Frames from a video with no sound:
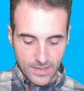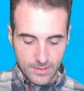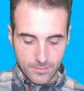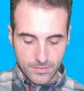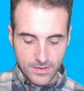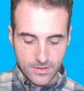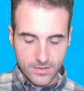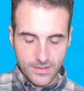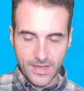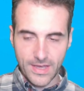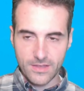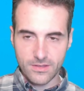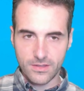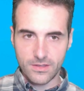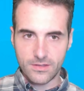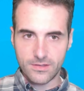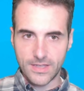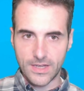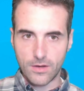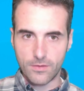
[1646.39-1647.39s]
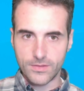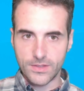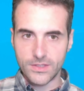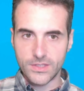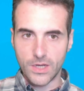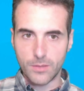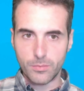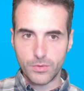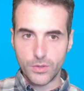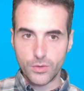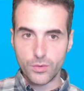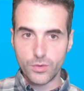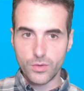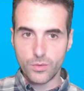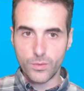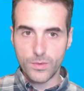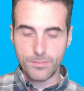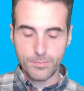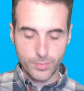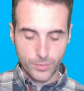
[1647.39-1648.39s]
In this case, instead of the W,
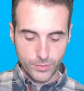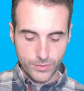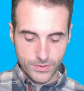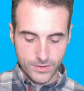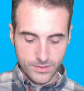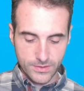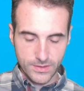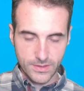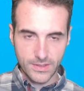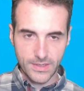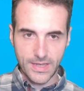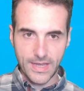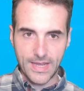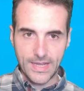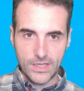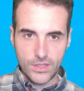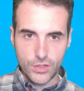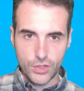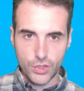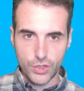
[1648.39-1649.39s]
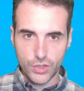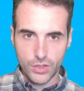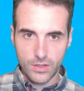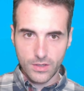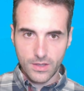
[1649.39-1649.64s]
we put the H.